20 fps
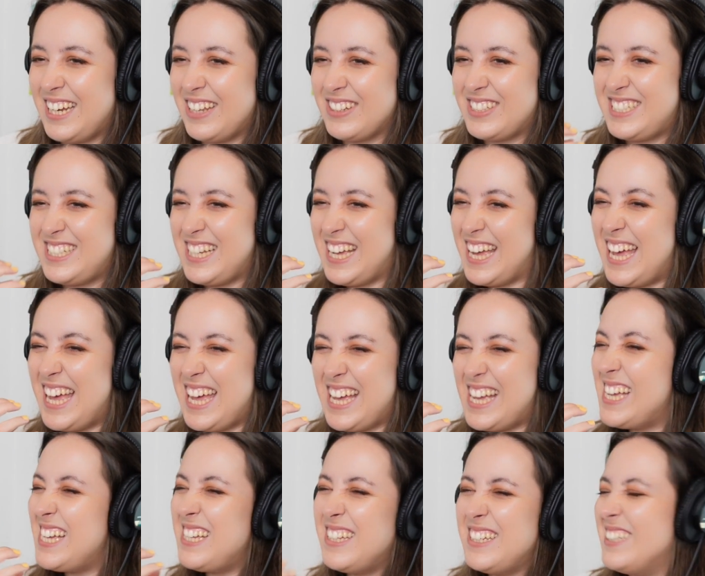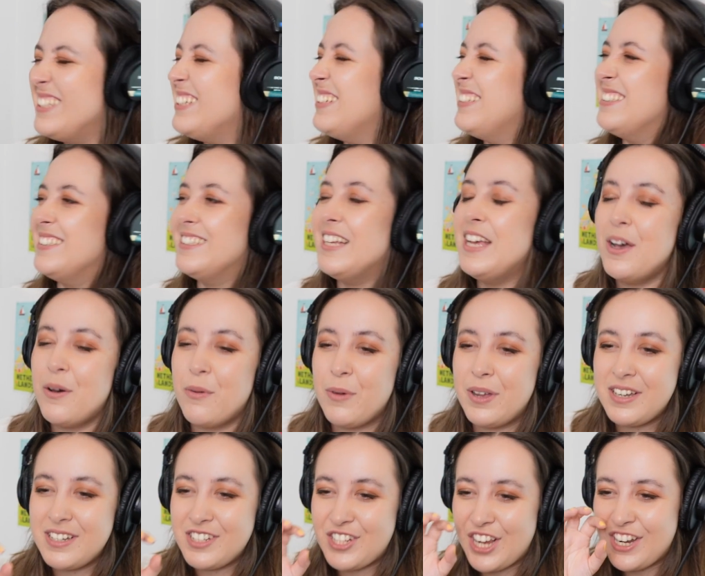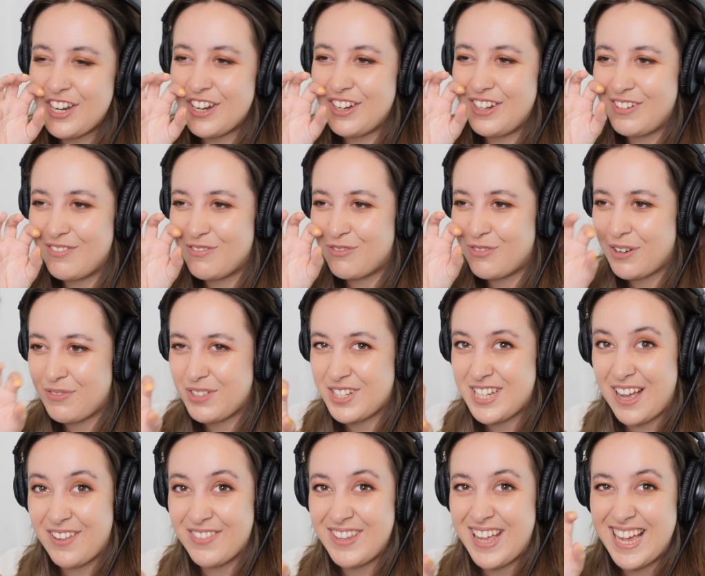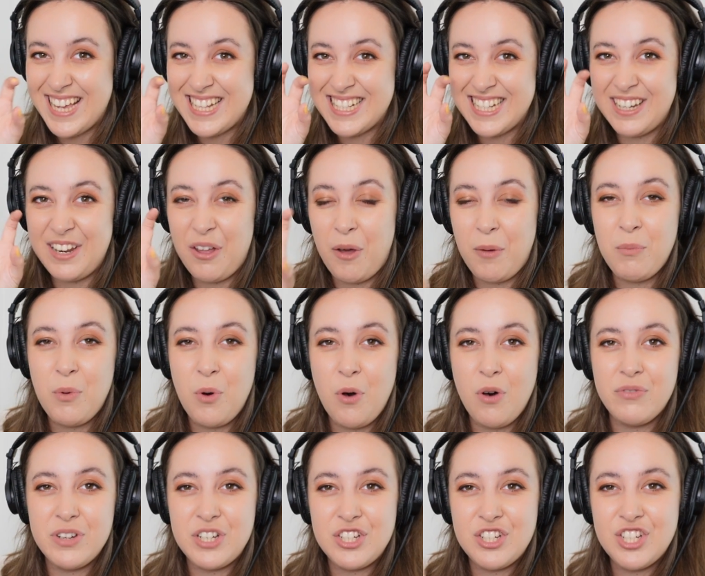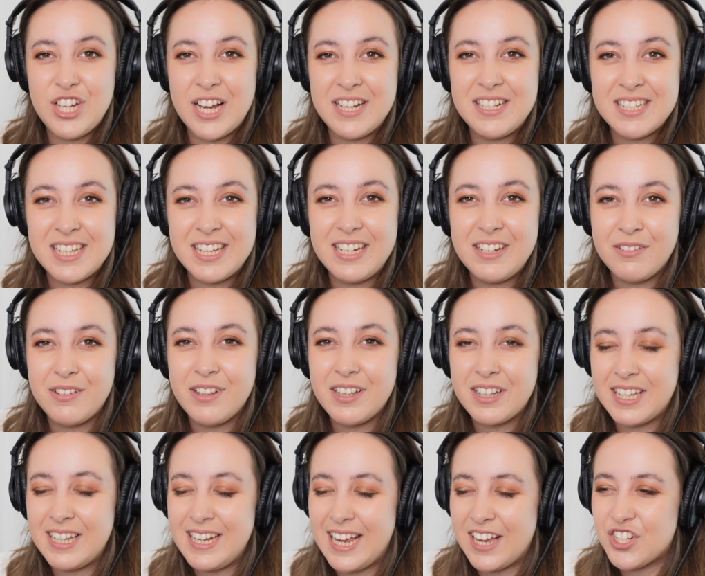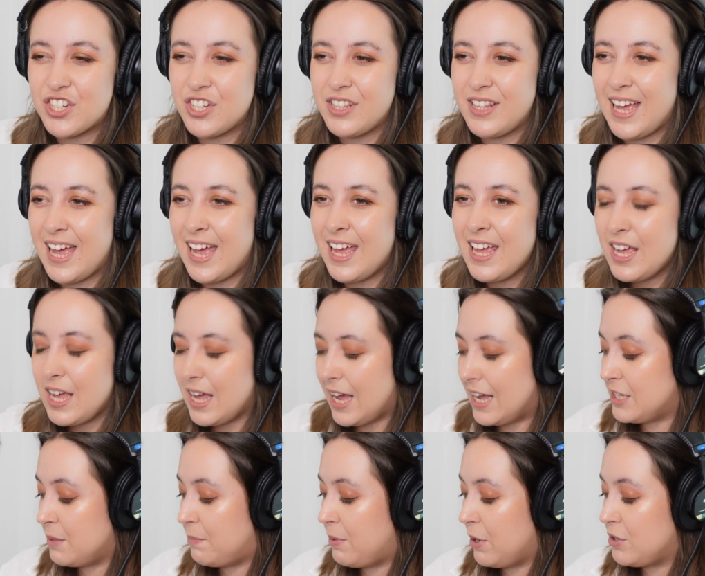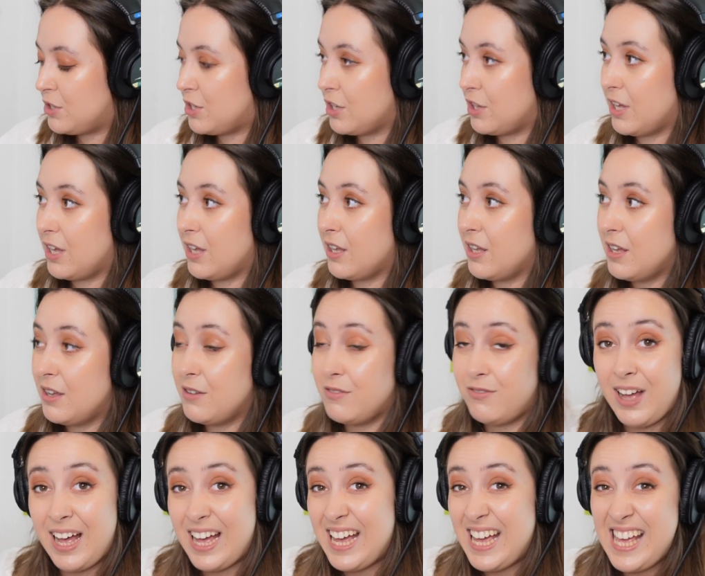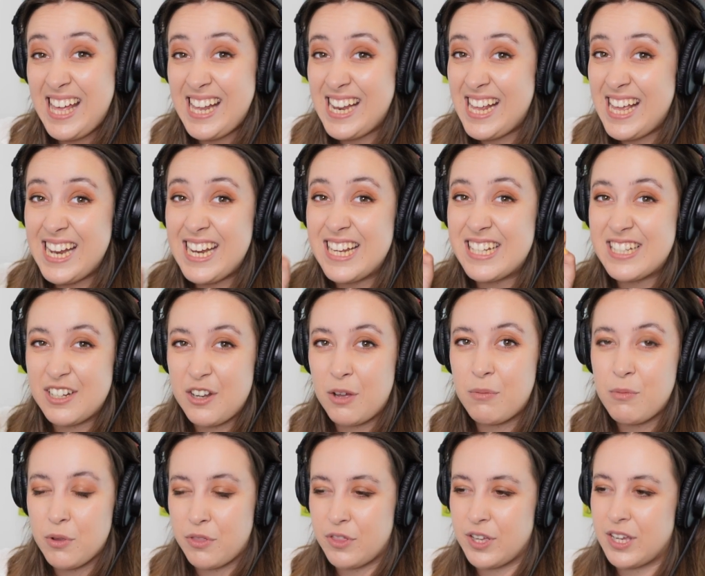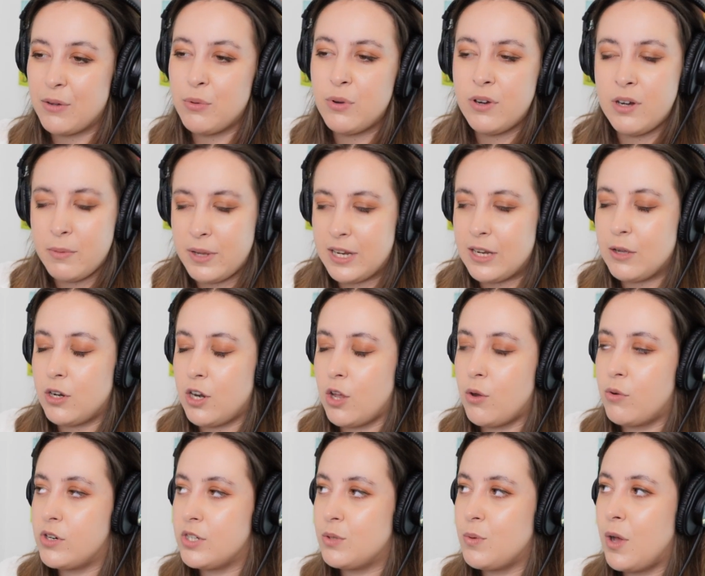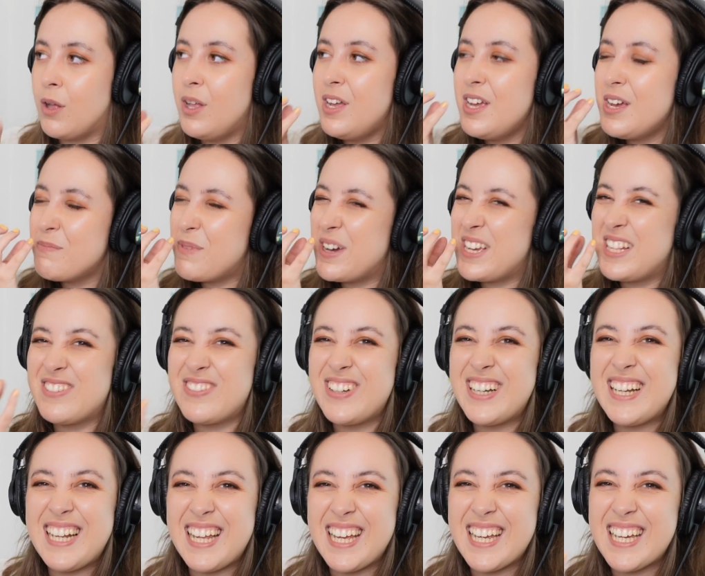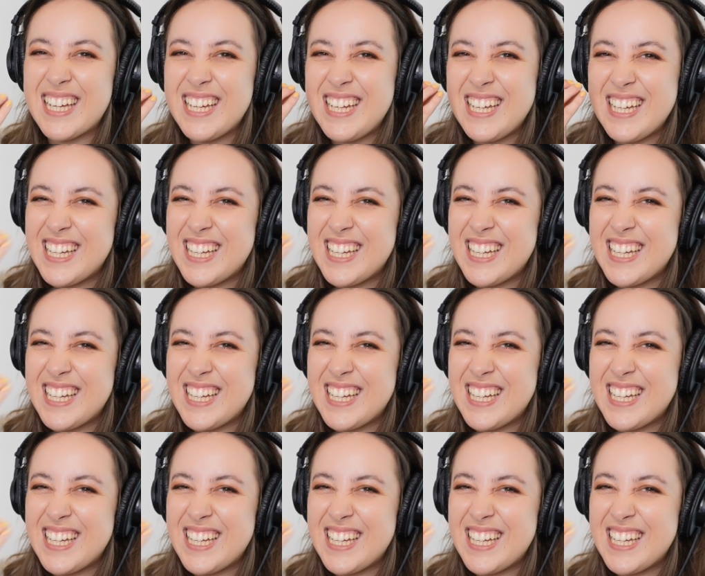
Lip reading: love Jane. When Jane riffs down there, he's a lot more of a chest connection there, as opposed to the fighting. He's a lot more thicker. We're a little bit lower as well, but he's really like